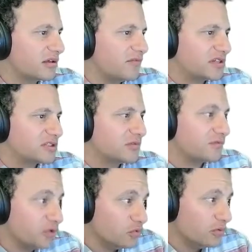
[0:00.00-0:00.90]
conventional
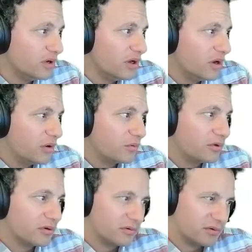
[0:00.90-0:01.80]
fuel.
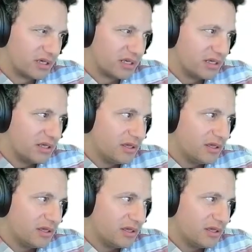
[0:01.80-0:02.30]
We don't know yet.